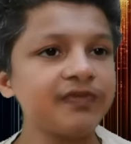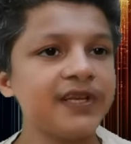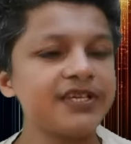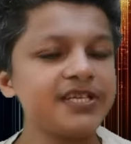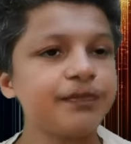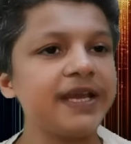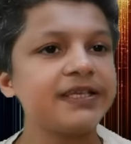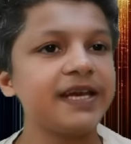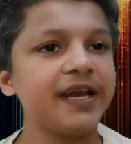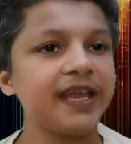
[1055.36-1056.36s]
Despite
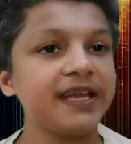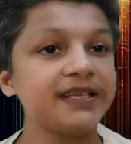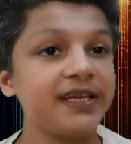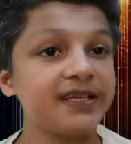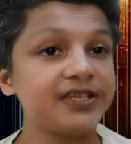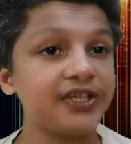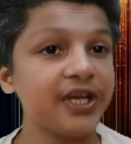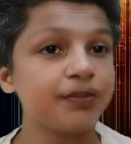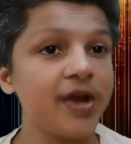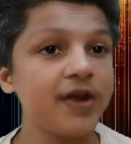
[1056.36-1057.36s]
hiking in the
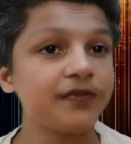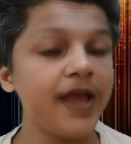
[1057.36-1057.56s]
shape of